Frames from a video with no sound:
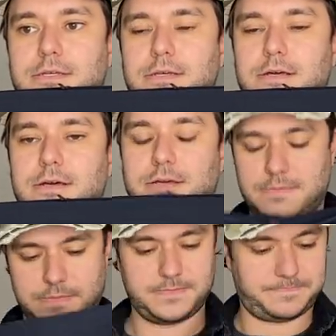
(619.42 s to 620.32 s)

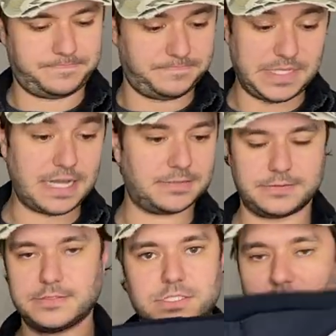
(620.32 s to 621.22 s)
Um, yeah,
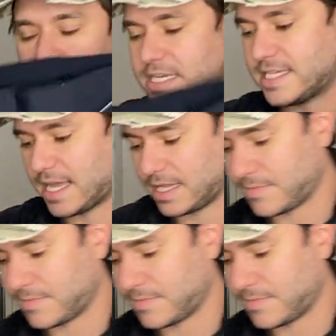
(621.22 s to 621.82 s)
it's a great cycling